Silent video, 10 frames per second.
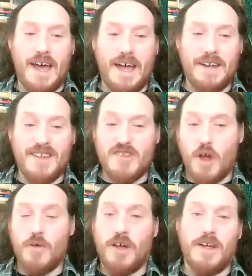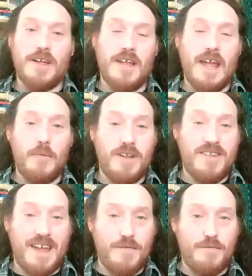and its owner
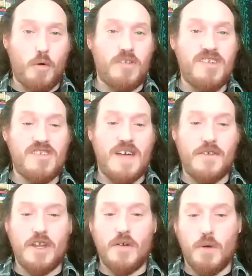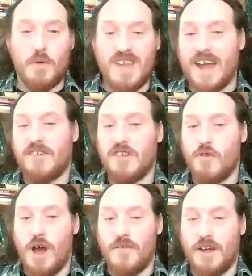was a forty-seven-year-old taxi
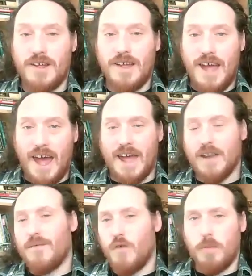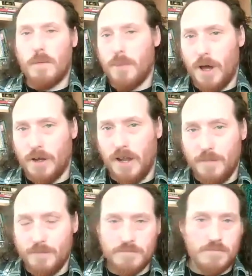driver and former
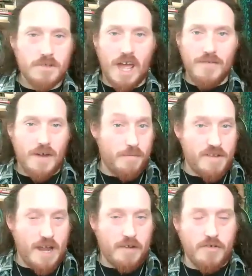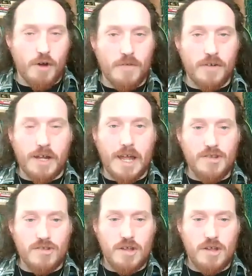burglar, gave it up for taxi driving, I
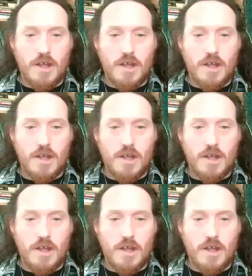guess,